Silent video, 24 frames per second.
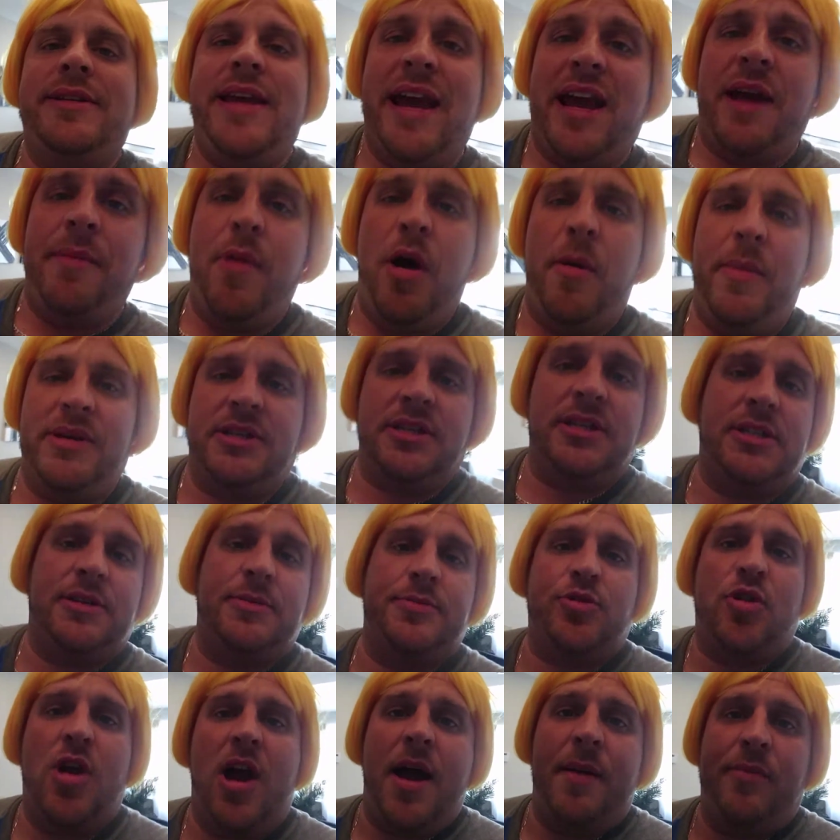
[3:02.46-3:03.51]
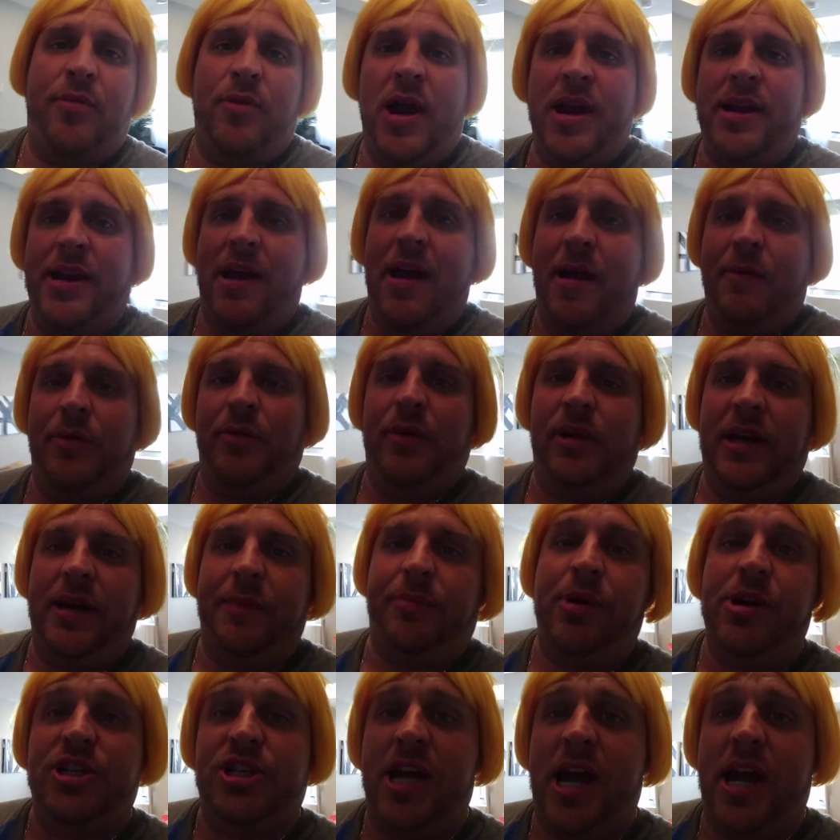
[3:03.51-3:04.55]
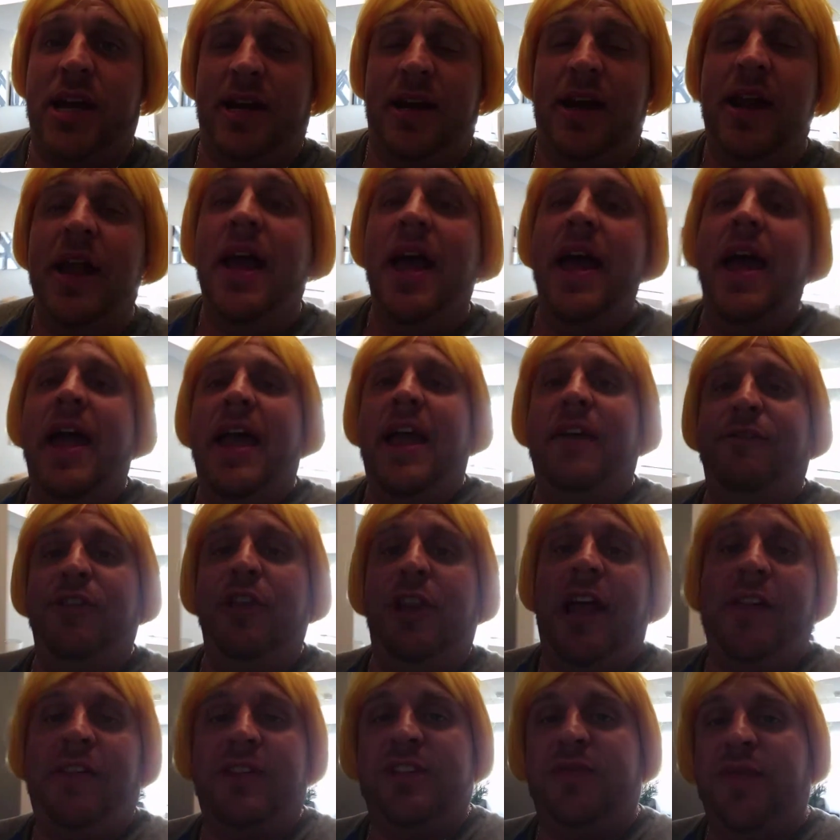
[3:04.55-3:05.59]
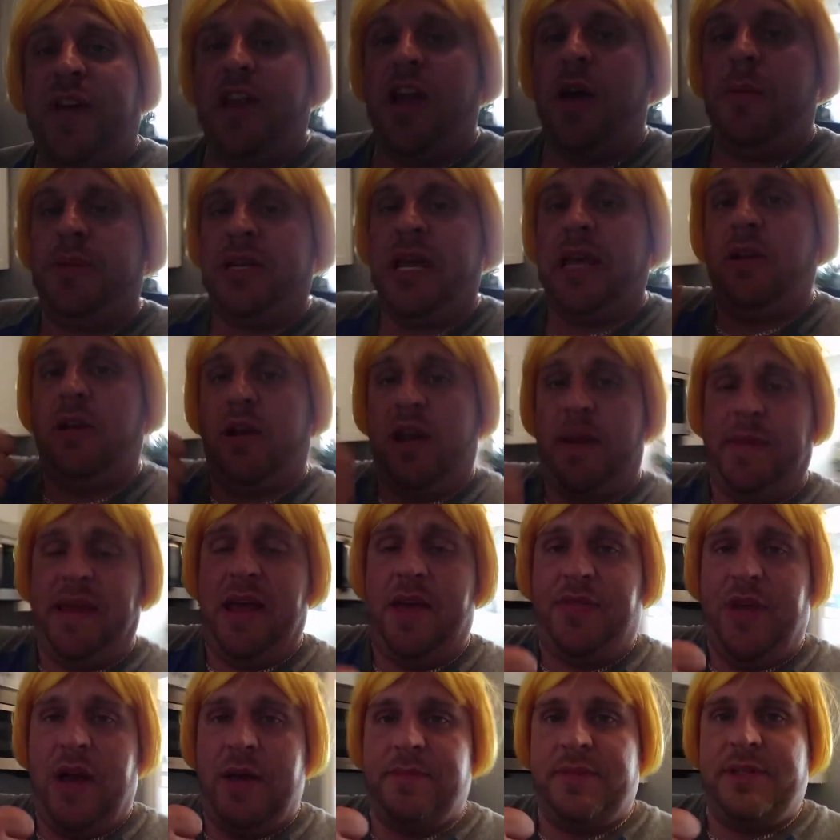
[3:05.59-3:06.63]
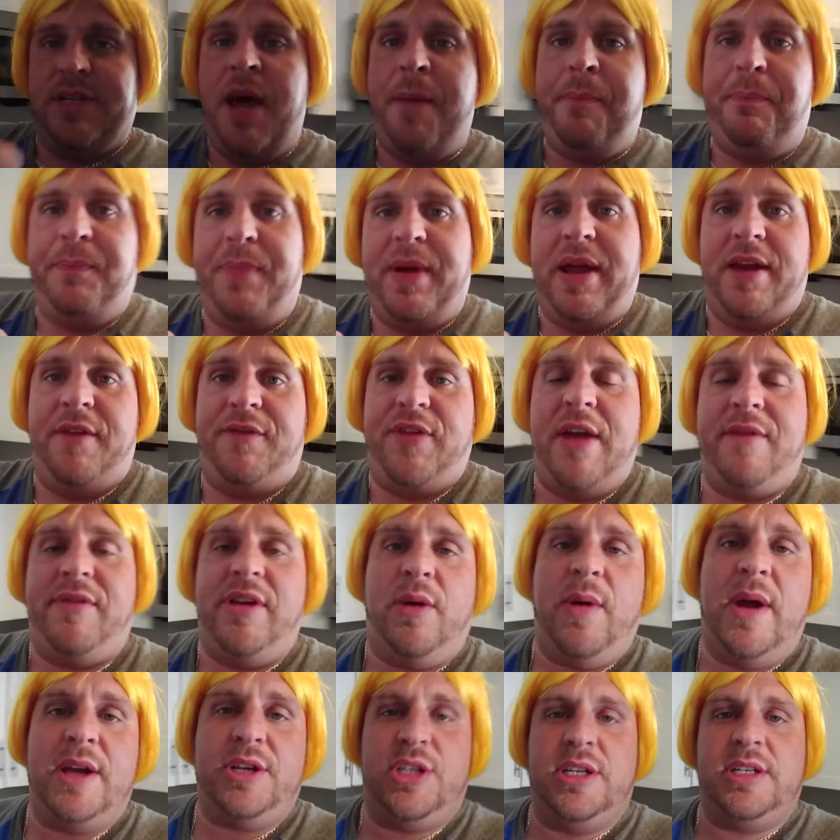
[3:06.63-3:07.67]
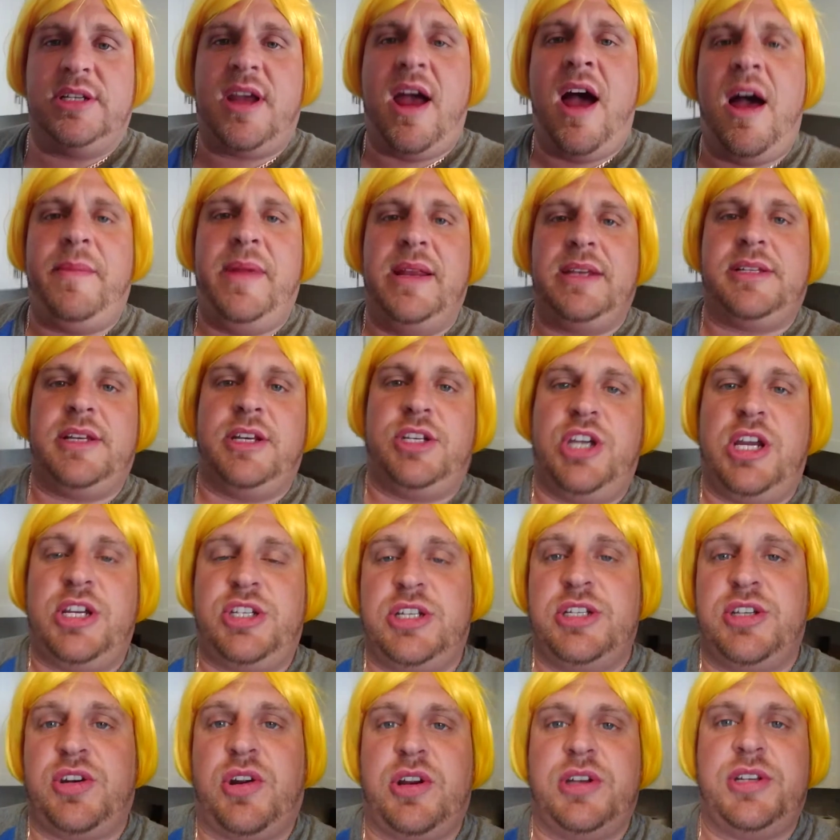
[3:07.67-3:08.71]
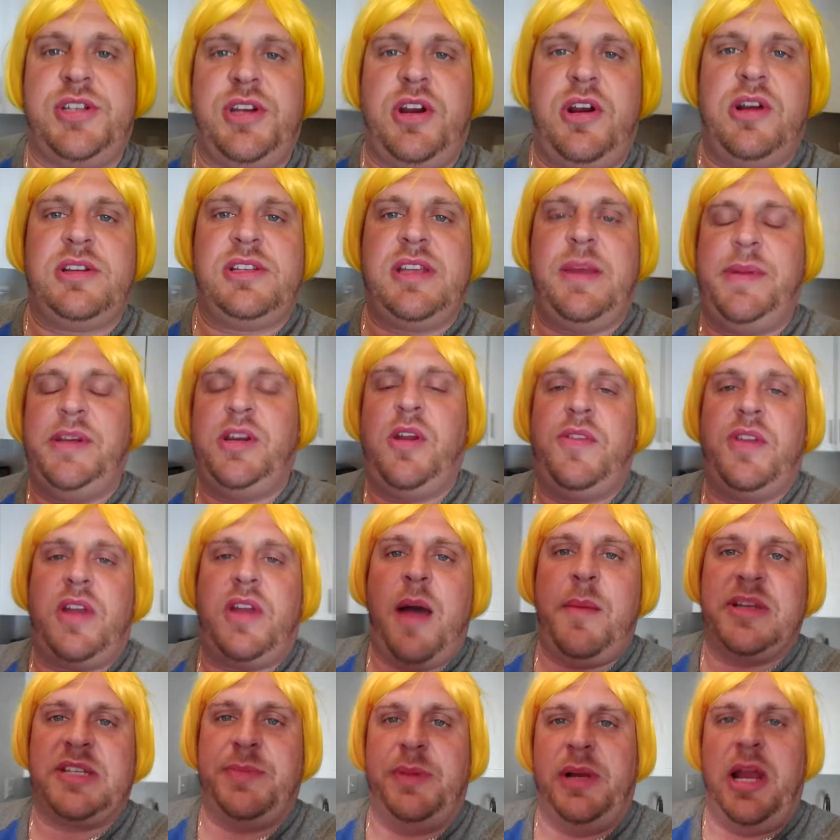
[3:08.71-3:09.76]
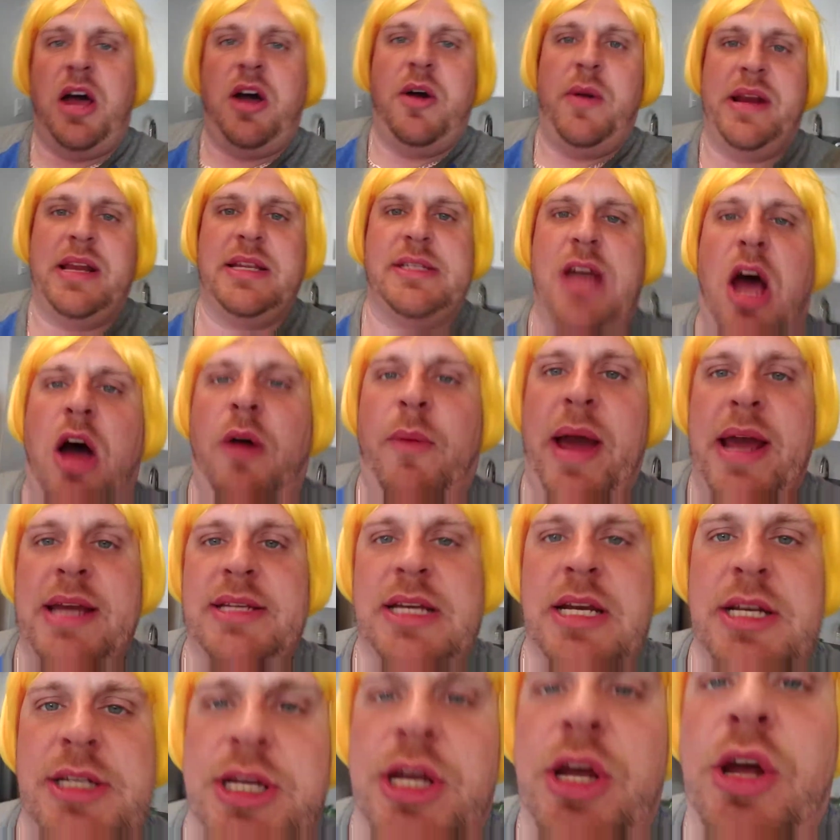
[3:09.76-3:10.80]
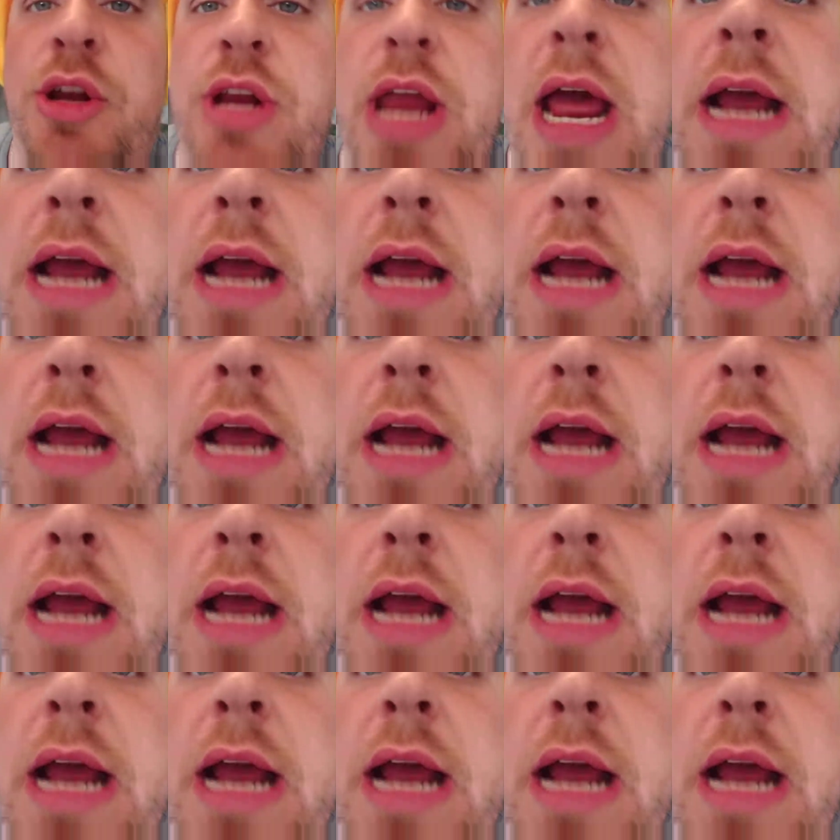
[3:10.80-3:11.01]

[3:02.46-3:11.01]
take a moment to subscribe right now. I would really appreciate it. If you like this video in particular, give me a thumbs up. And if you have any questions, comments, suggestions, or concerns, let me know in the comments below. And as always, until